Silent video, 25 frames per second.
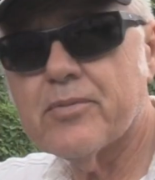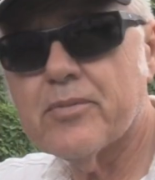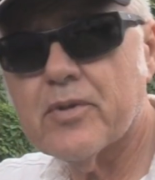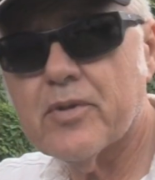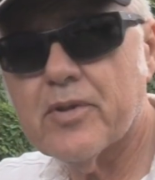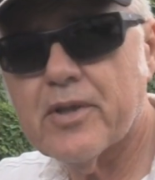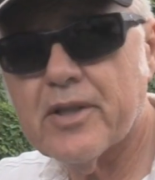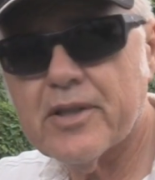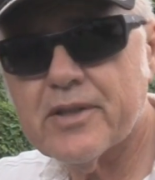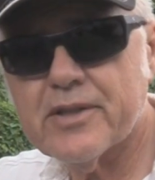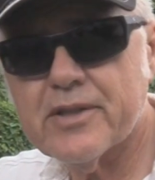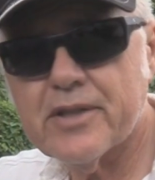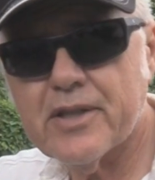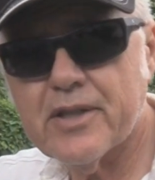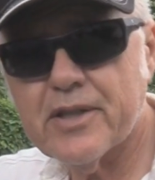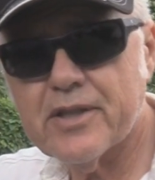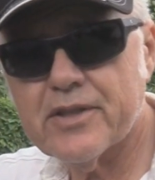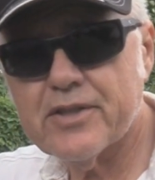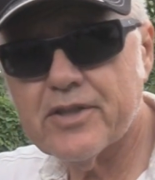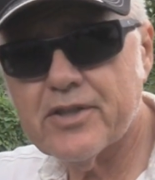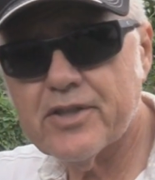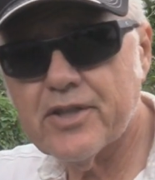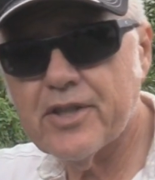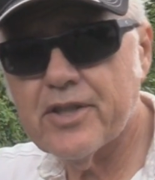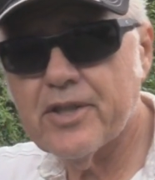Umarex
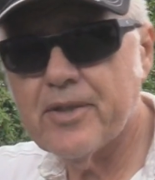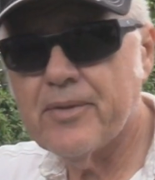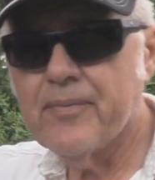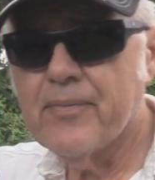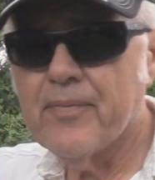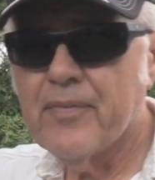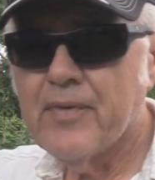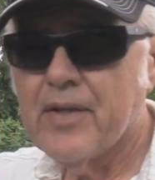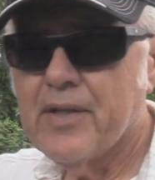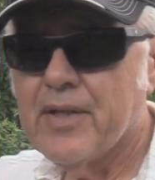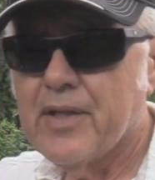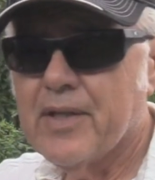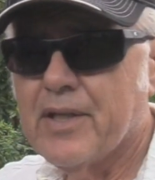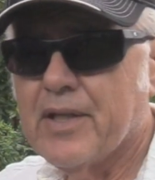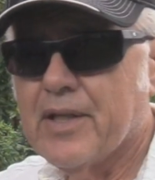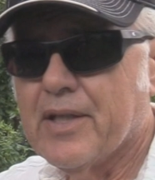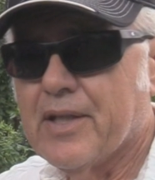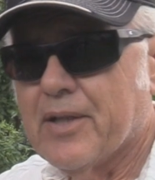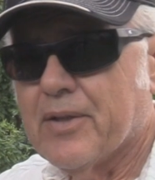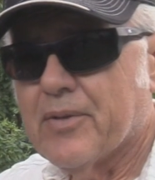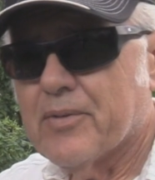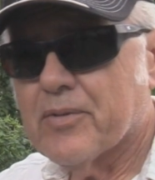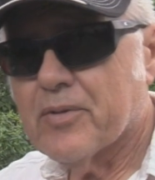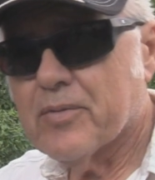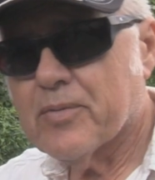NXG.
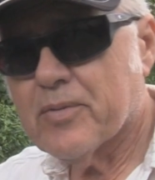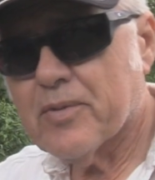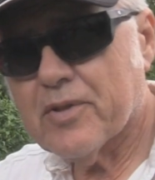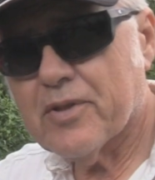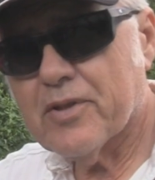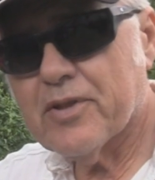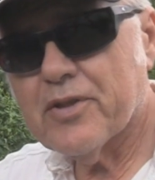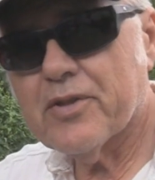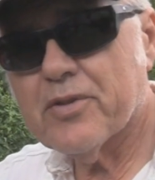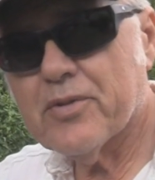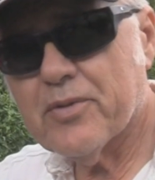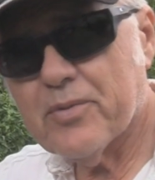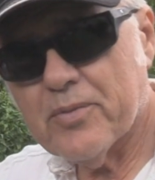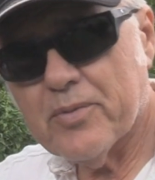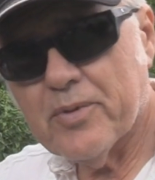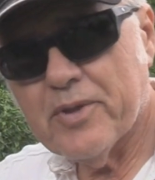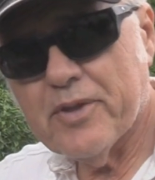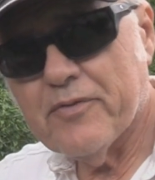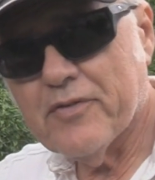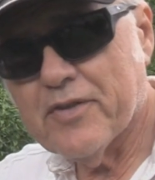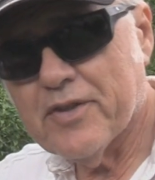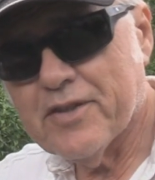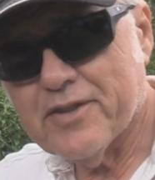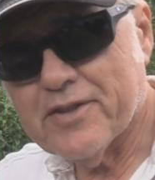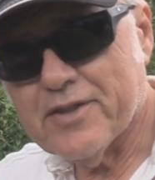Well, we're going to do a
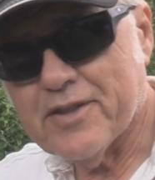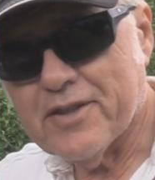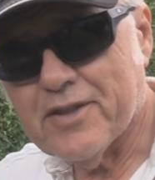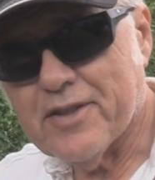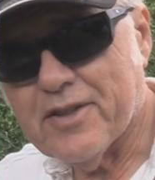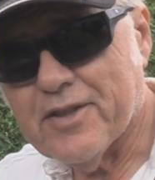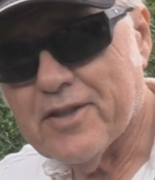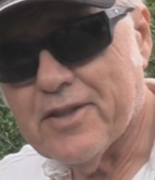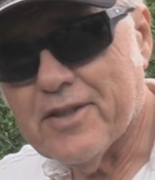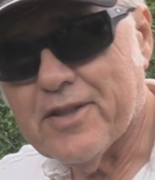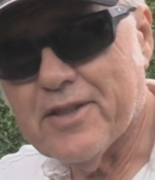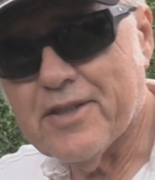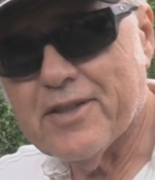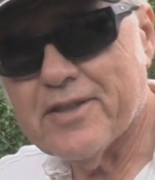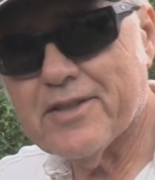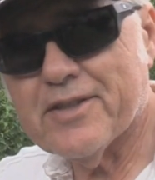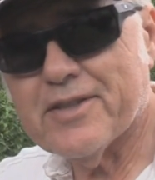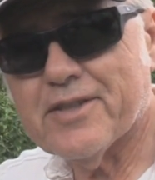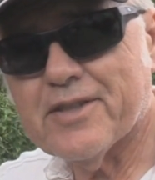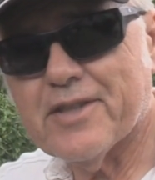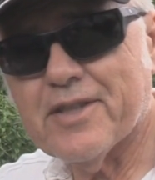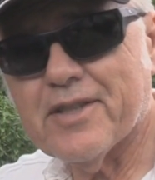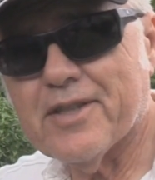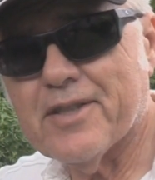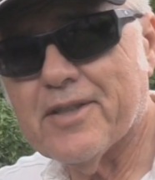revisit on
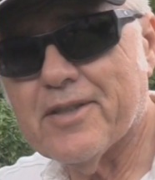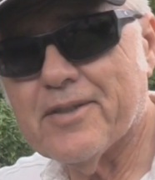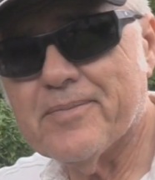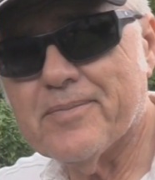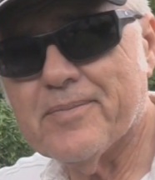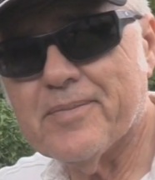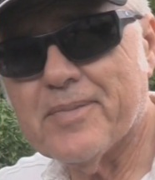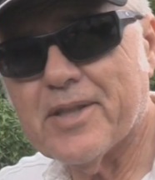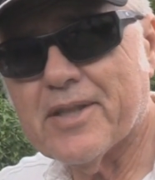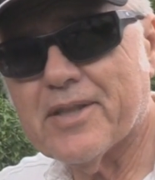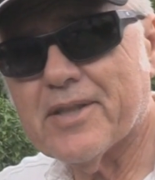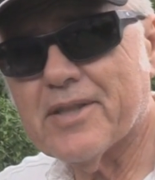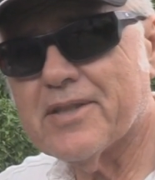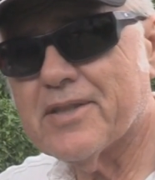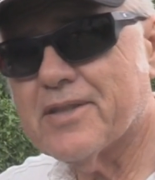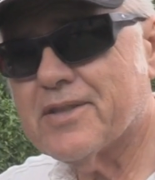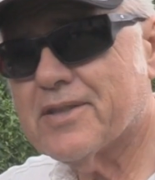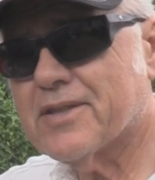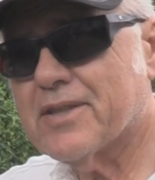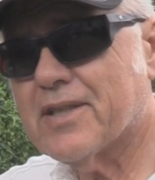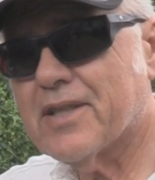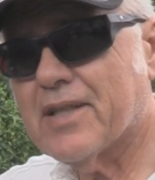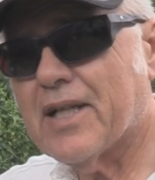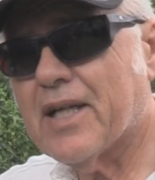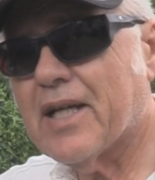this
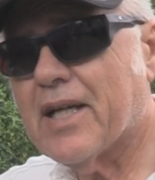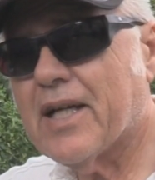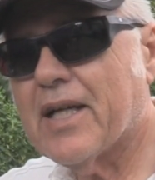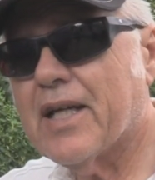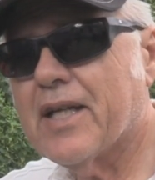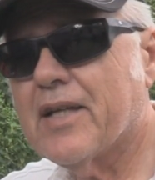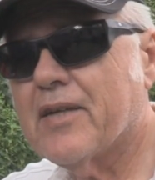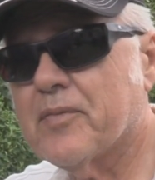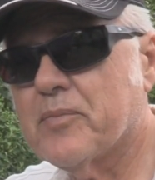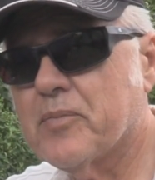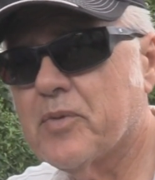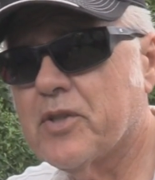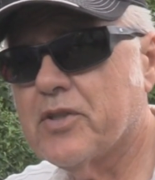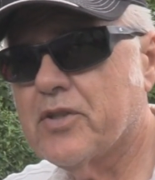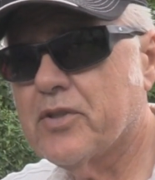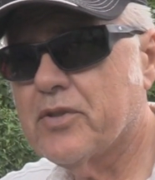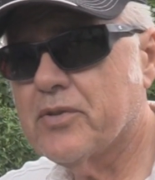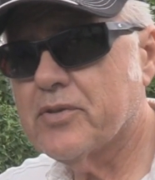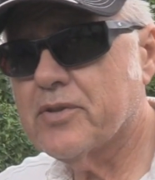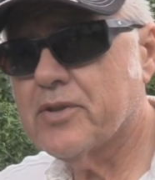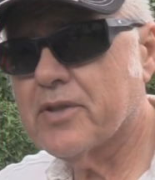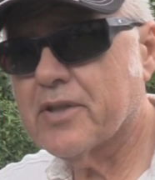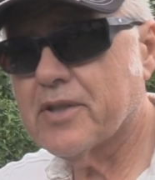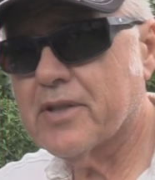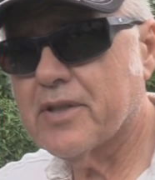because I have been
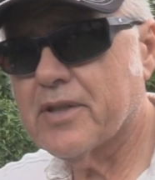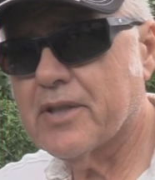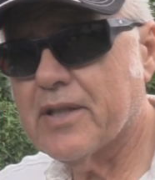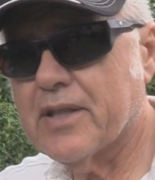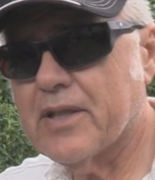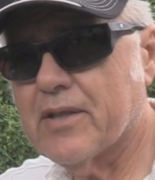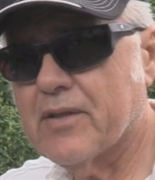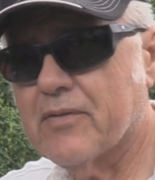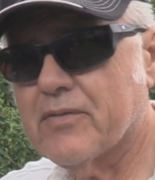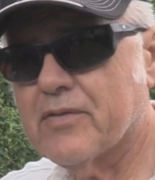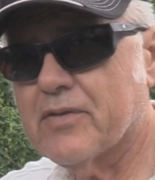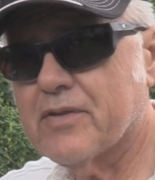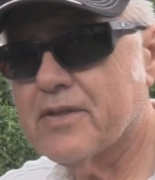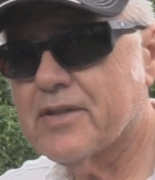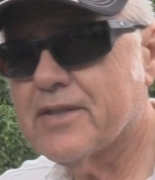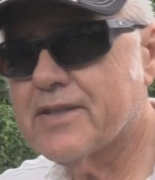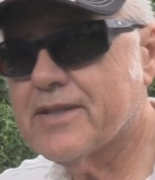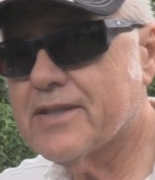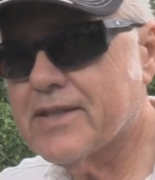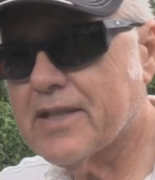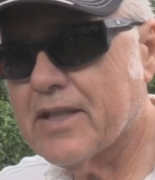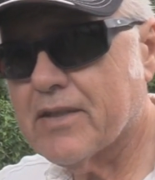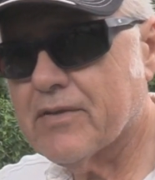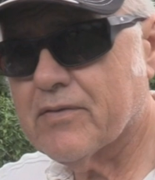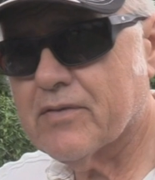using it now for
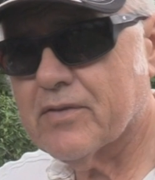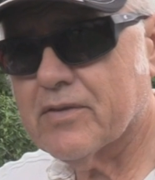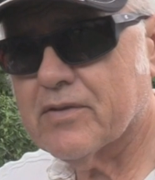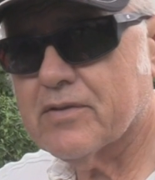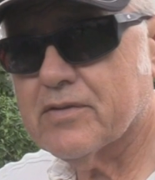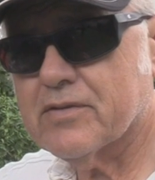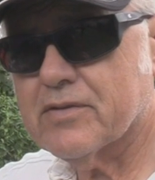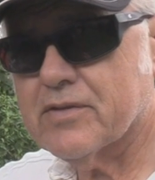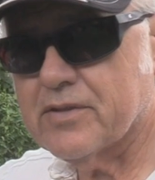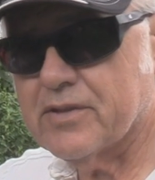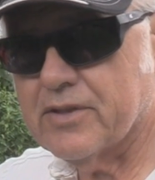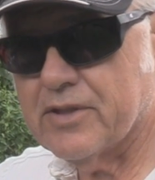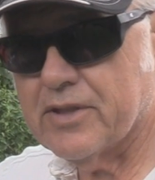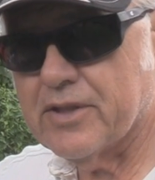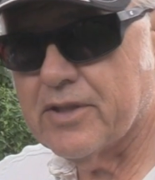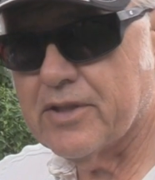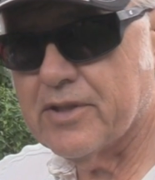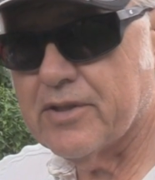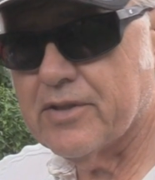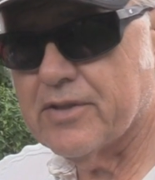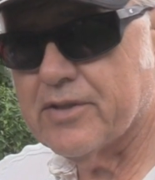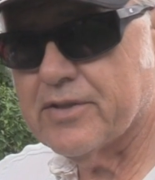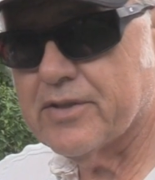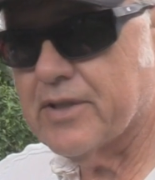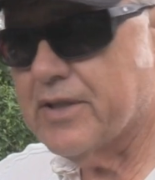several
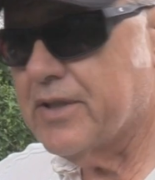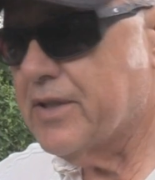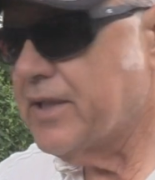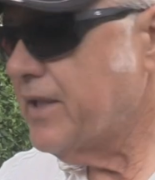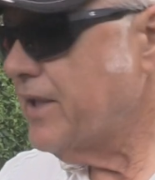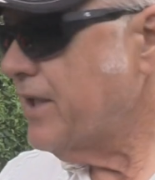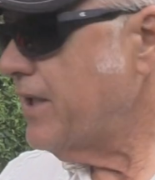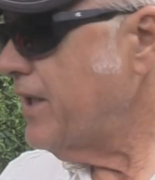years,